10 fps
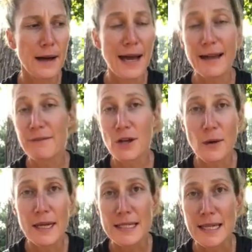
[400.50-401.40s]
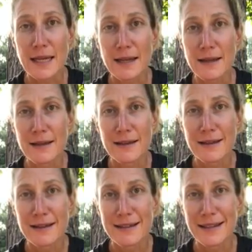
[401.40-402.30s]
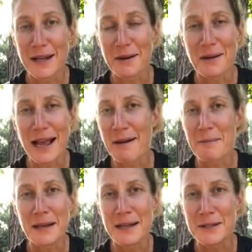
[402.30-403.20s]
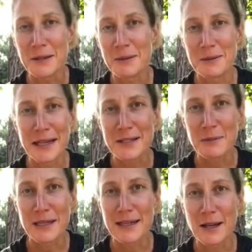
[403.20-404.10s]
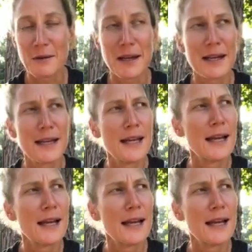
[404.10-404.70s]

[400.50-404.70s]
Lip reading: I have no idea, you know, how I'm going to do next week in Kona.